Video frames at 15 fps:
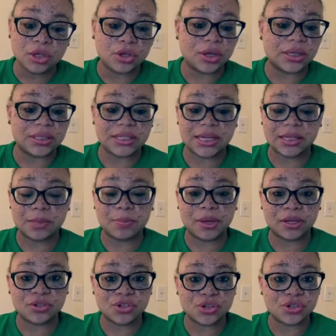You can take the
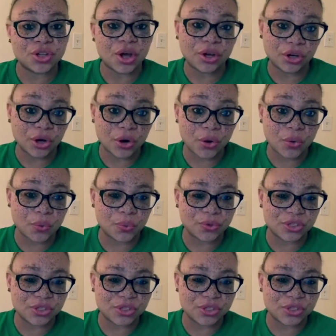pictures on your own,